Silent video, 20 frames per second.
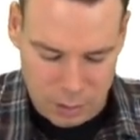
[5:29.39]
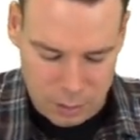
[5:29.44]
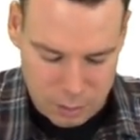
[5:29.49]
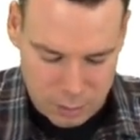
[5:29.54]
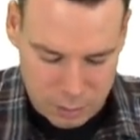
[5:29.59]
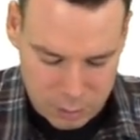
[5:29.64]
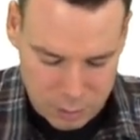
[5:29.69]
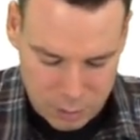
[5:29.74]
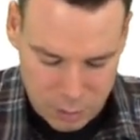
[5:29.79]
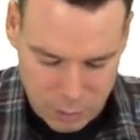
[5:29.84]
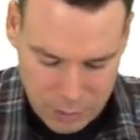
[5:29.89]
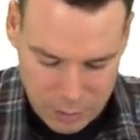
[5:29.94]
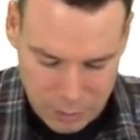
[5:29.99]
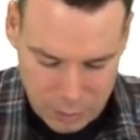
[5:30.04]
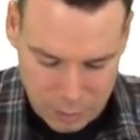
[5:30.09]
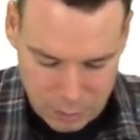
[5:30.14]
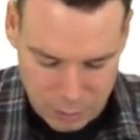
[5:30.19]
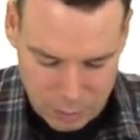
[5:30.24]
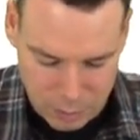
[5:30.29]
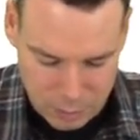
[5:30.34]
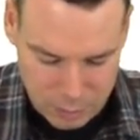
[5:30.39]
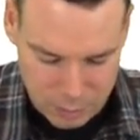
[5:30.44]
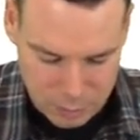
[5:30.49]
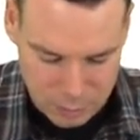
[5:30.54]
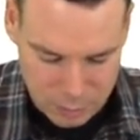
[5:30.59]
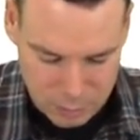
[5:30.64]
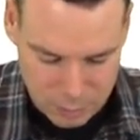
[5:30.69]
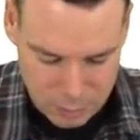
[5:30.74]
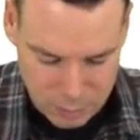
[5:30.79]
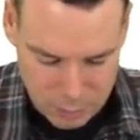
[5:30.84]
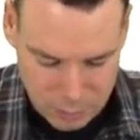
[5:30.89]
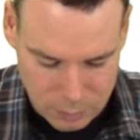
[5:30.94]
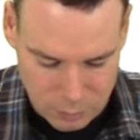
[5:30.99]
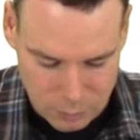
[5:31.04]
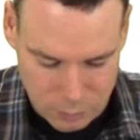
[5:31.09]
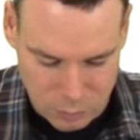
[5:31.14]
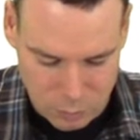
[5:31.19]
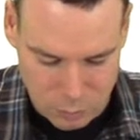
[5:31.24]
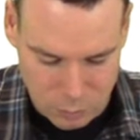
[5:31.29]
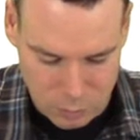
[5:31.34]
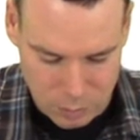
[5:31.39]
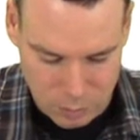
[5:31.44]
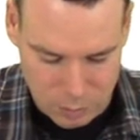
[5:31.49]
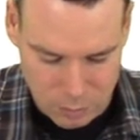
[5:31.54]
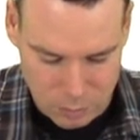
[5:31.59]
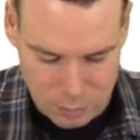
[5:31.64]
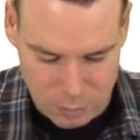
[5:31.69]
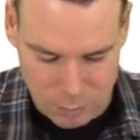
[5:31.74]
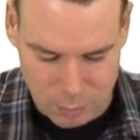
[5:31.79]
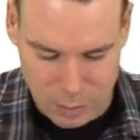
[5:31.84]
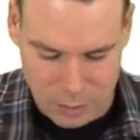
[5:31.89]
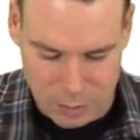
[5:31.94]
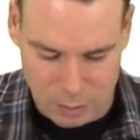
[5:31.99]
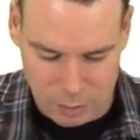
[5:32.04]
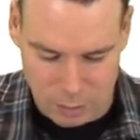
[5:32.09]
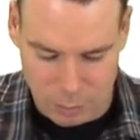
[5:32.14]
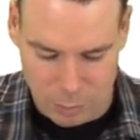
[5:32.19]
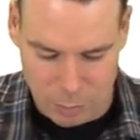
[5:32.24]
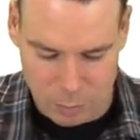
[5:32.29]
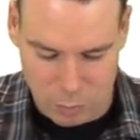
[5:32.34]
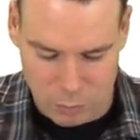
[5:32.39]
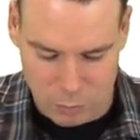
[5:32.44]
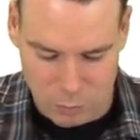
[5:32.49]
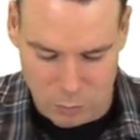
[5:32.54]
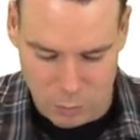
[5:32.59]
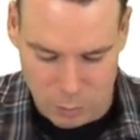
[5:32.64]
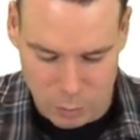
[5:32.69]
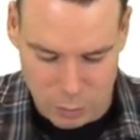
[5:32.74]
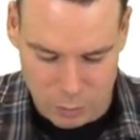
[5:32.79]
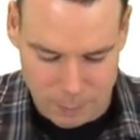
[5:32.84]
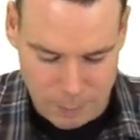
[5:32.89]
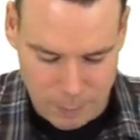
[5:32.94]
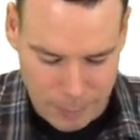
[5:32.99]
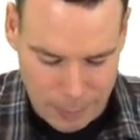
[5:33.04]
So let's go ahead and look at this first one and make it a little bit more formal.